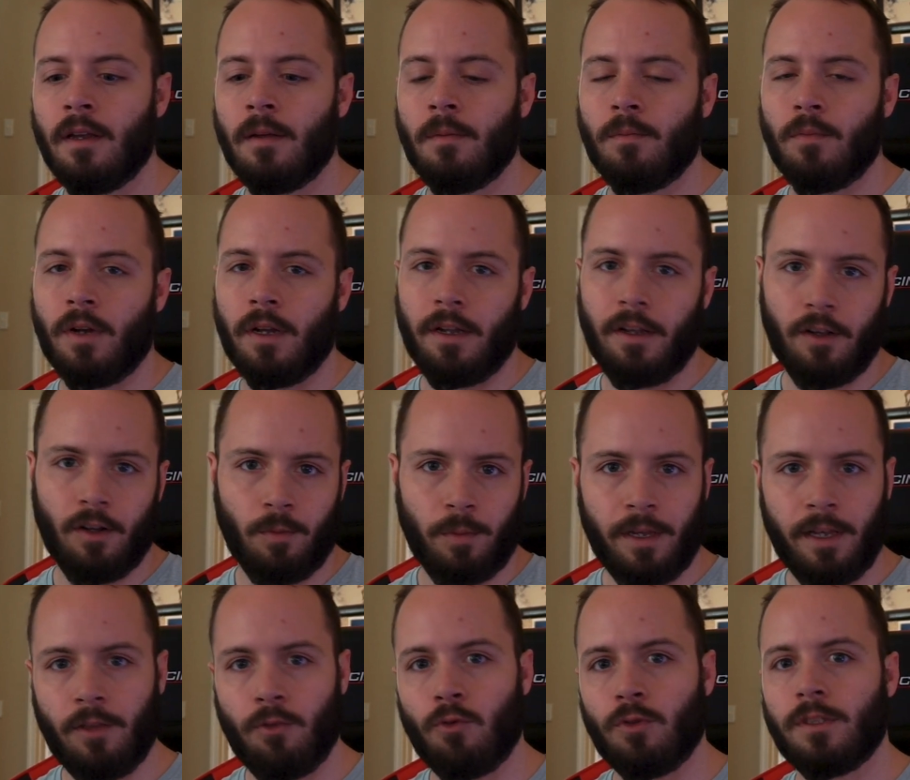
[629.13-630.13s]
But it'll
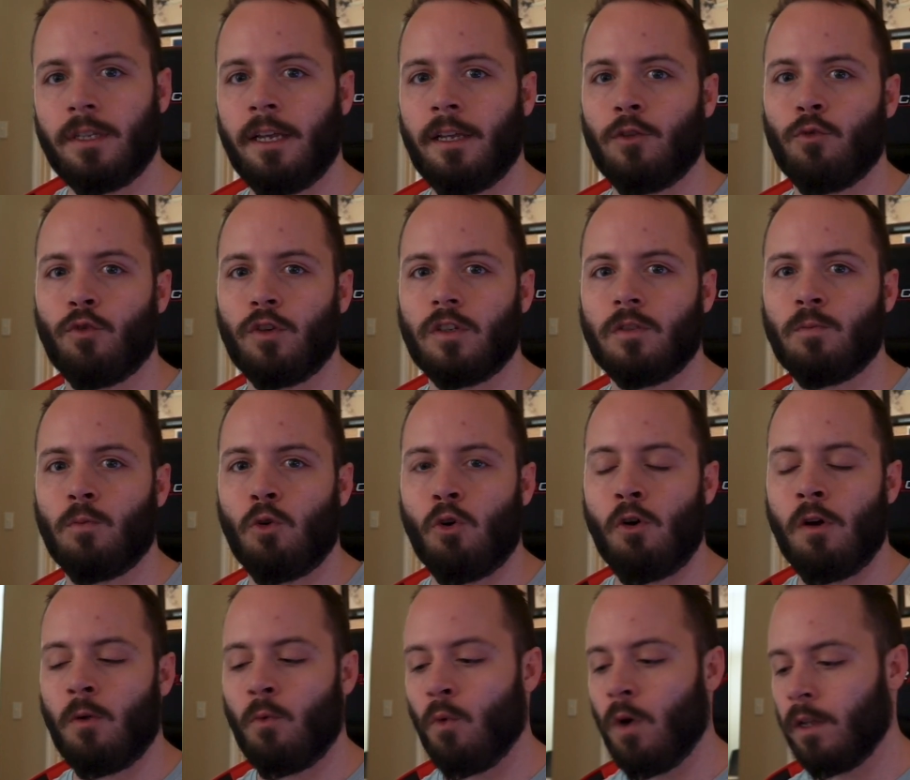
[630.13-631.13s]
be interesting to
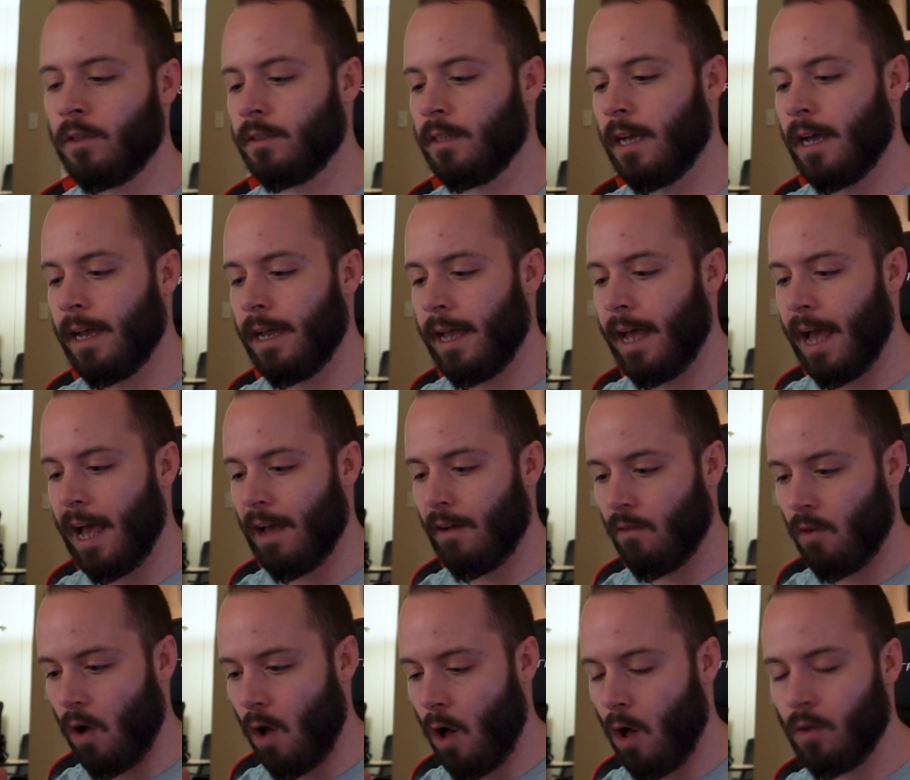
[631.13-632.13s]
explore, and once I
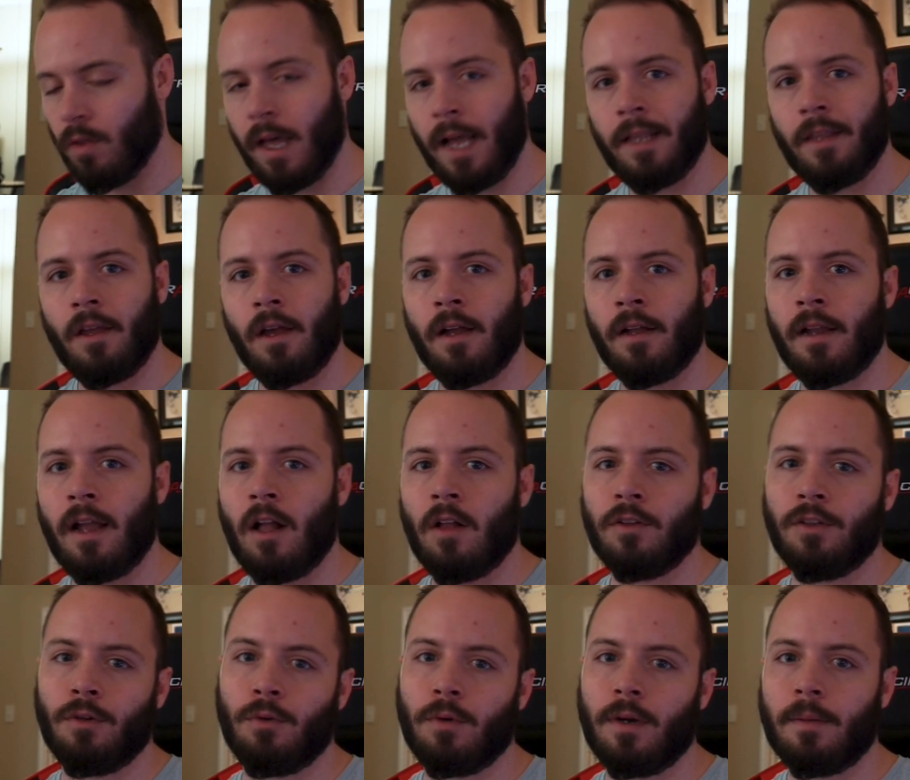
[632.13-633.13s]
have all that done,
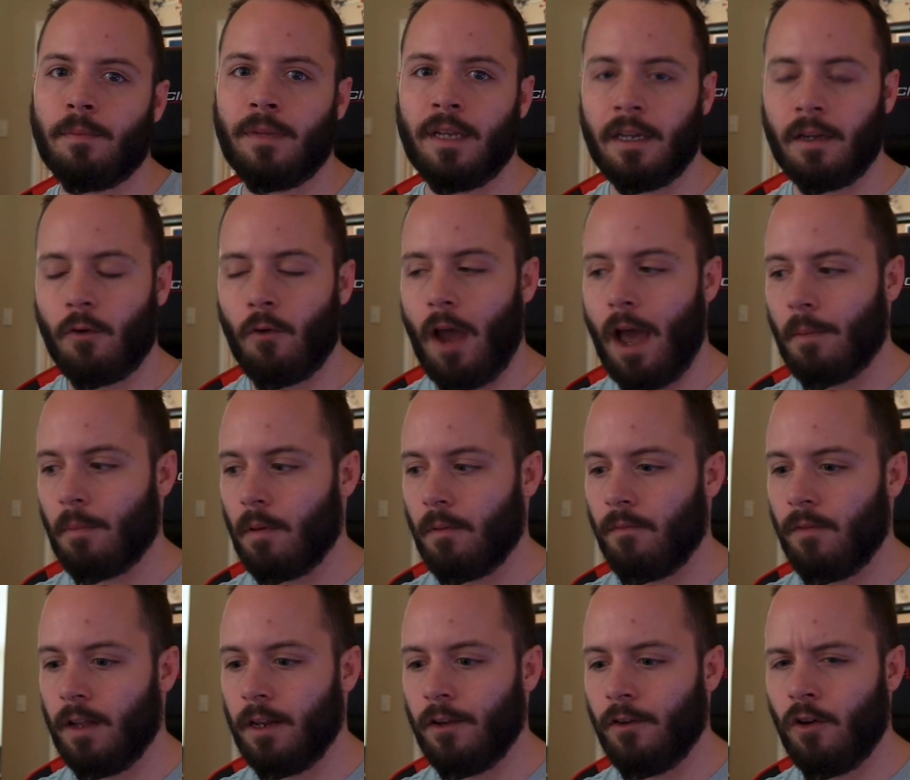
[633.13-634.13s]
I'll do a big
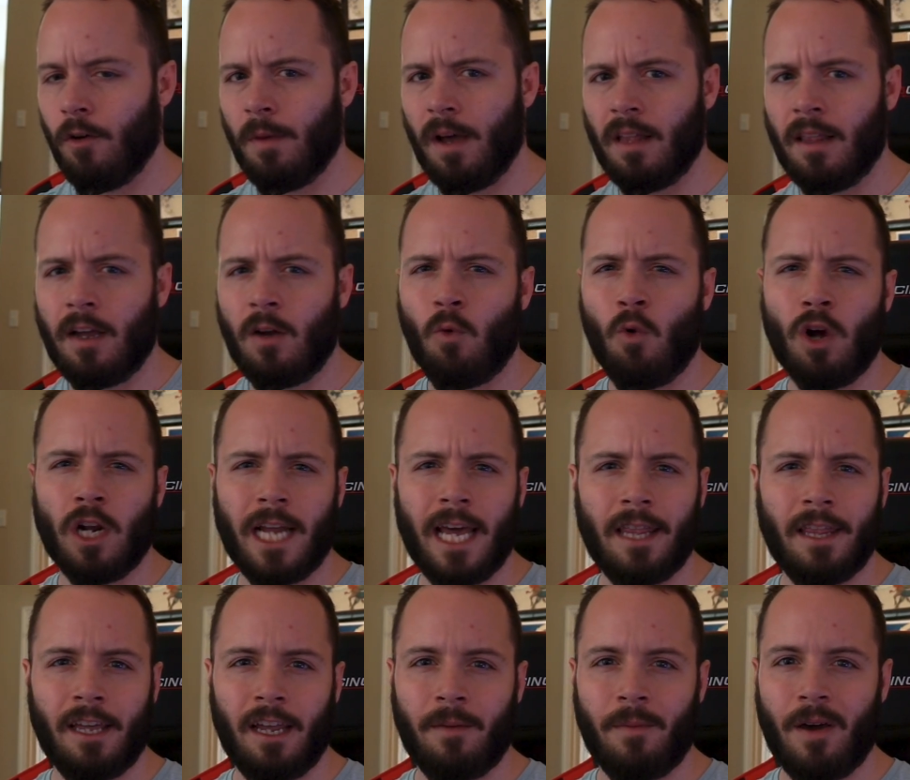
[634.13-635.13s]
wrap-up video about like what I
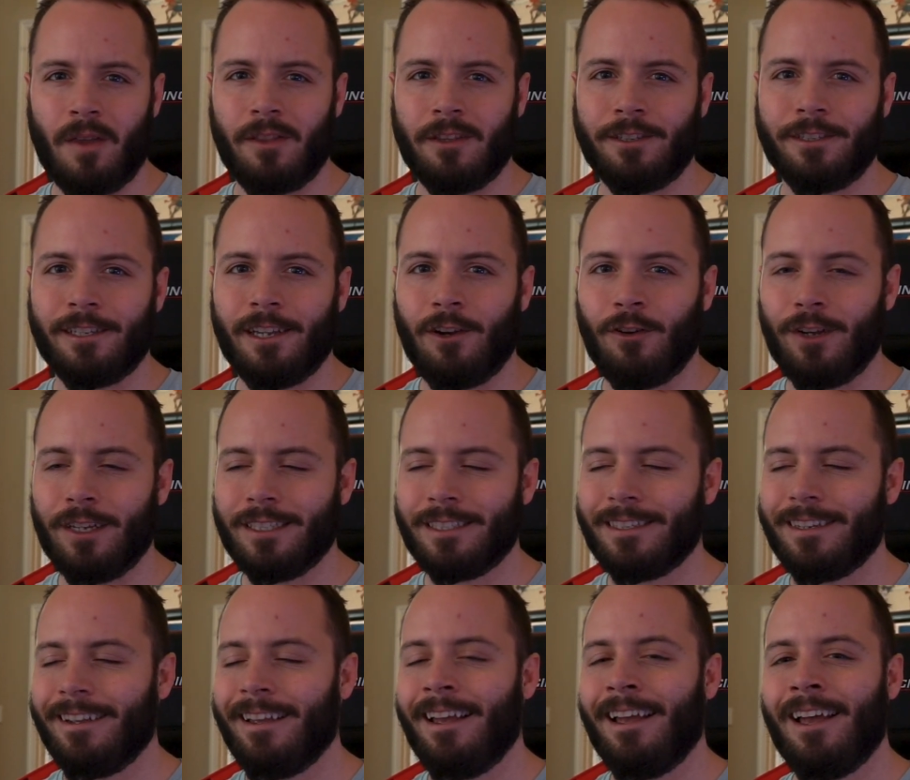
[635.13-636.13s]
think about this series.